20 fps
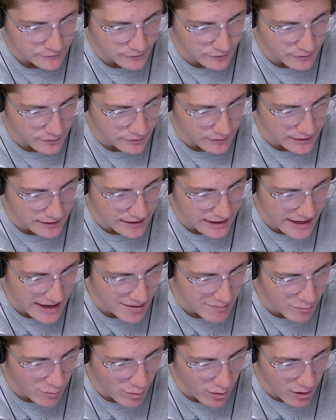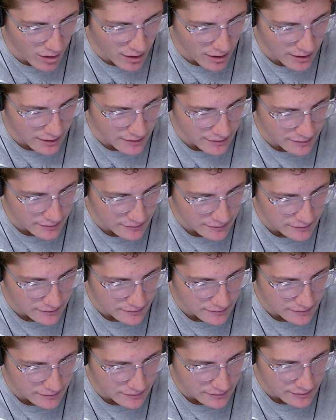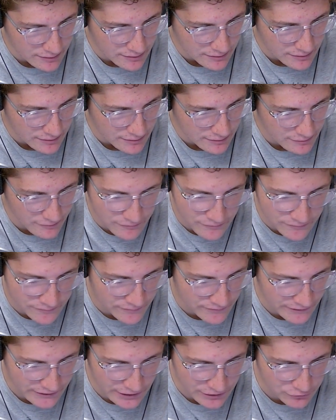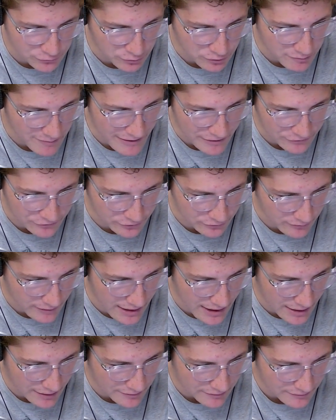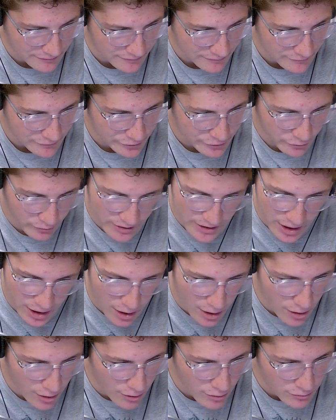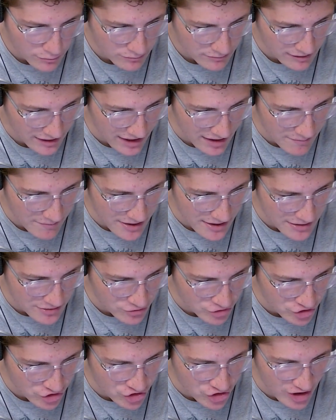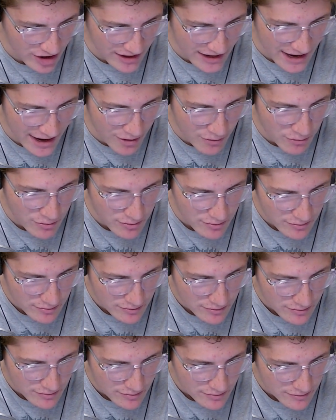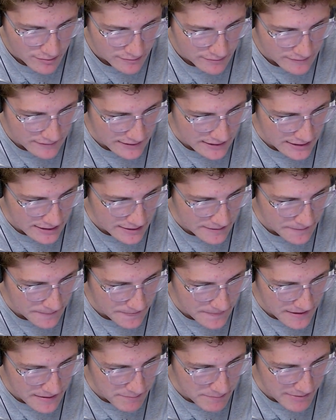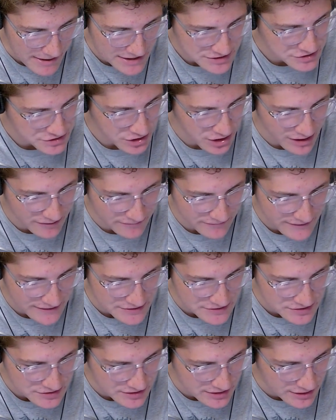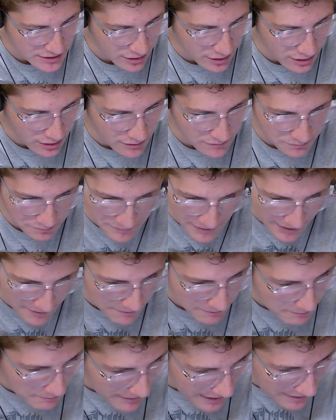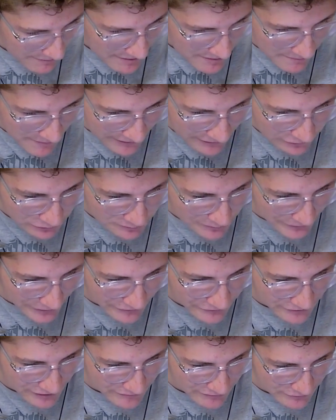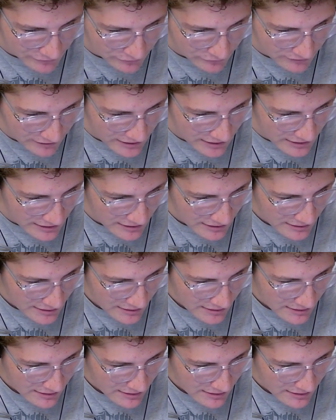So game one, Phillies weren't messing around. 3-0, came in, shut out the best offense that maybe baseball has ever seen.